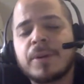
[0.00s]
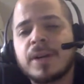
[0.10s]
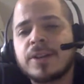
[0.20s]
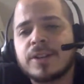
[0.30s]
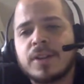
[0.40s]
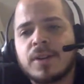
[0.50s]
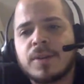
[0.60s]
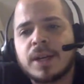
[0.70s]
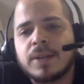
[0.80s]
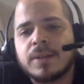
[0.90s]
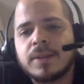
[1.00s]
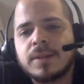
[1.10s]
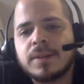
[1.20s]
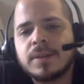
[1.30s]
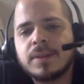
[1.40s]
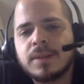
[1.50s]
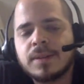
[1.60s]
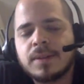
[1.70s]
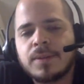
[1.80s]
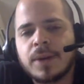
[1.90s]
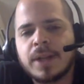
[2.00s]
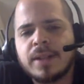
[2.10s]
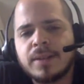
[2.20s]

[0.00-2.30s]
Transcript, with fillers: production all around, right?